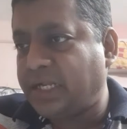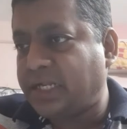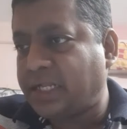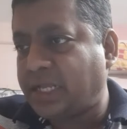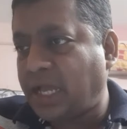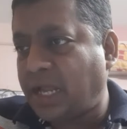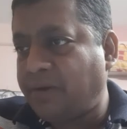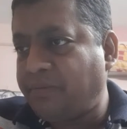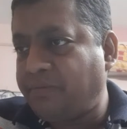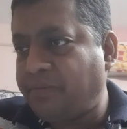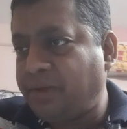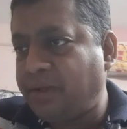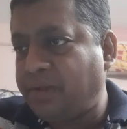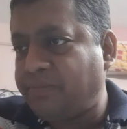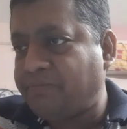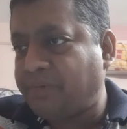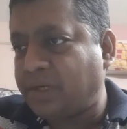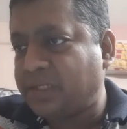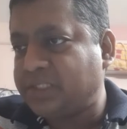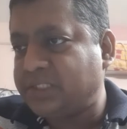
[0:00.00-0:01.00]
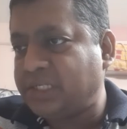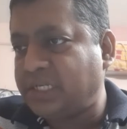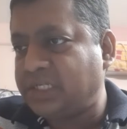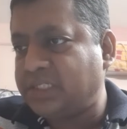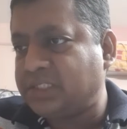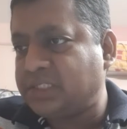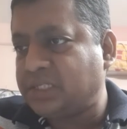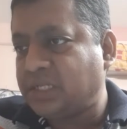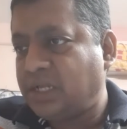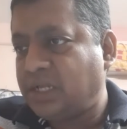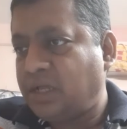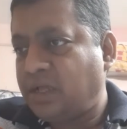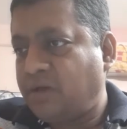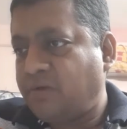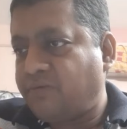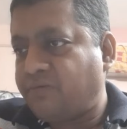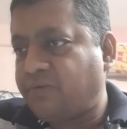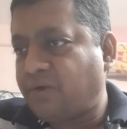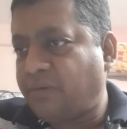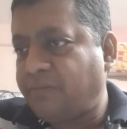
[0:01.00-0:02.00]
It can be purchased
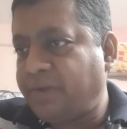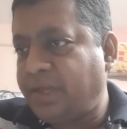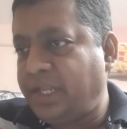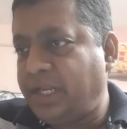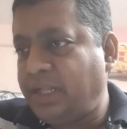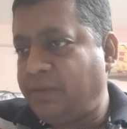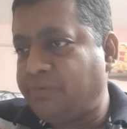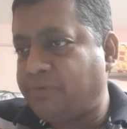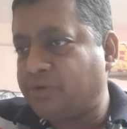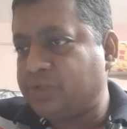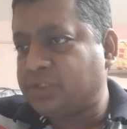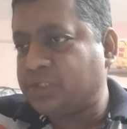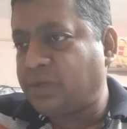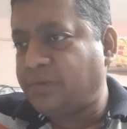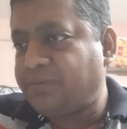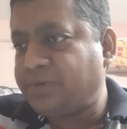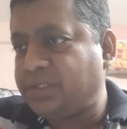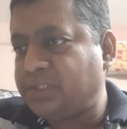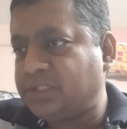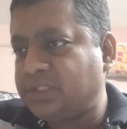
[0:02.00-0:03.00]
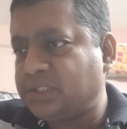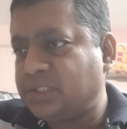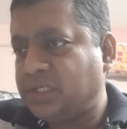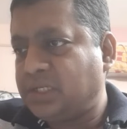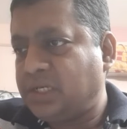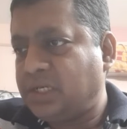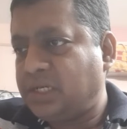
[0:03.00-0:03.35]
from any post office.